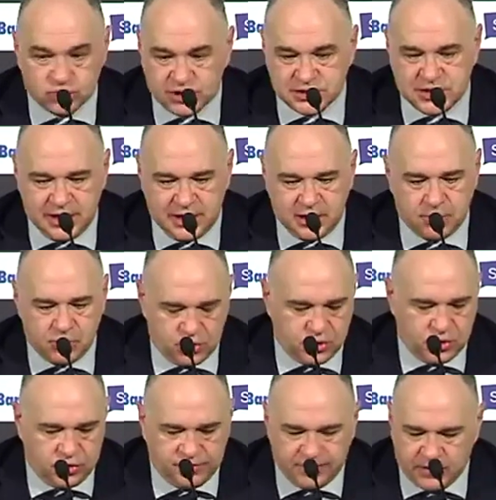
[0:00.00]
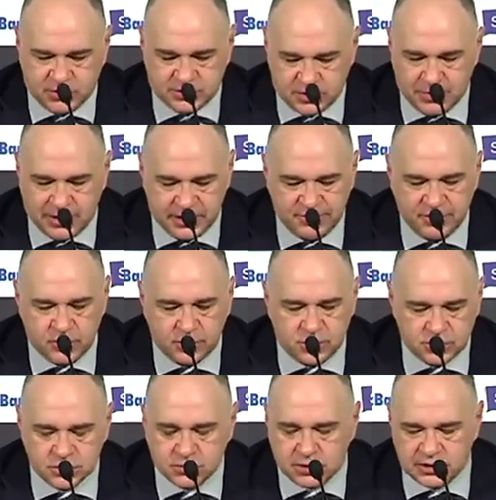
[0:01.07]
they must contribute
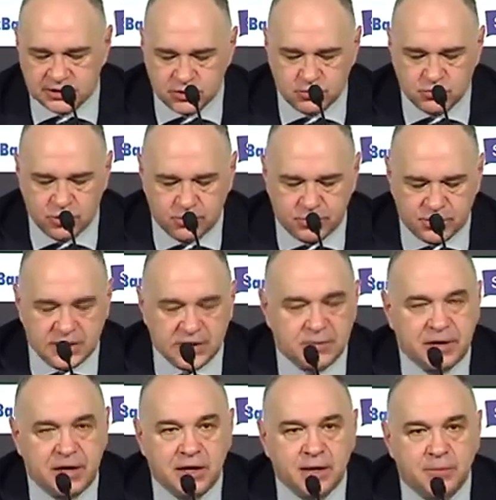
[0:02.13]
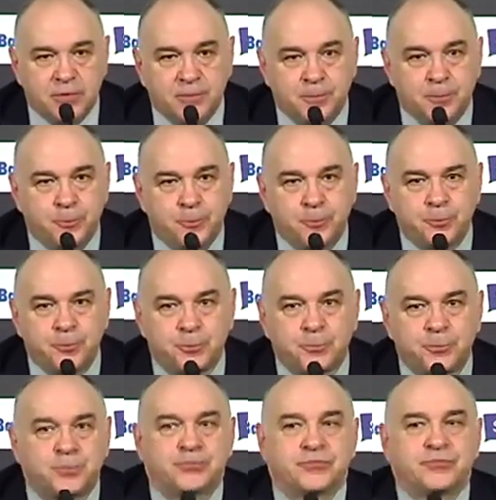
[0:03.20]
more to the team. That's
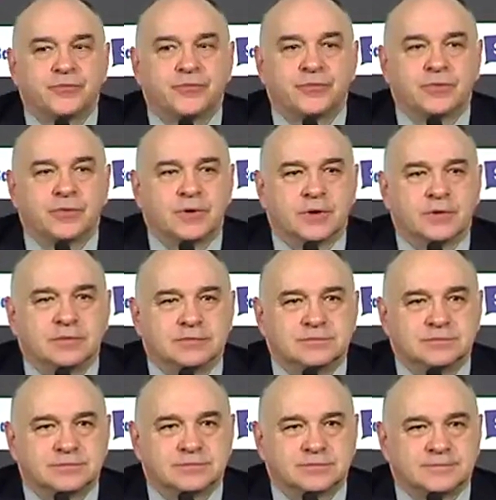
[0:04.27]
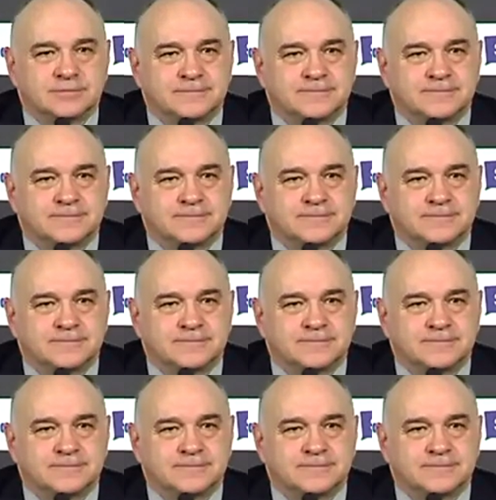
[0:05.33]
why I think he's been great today.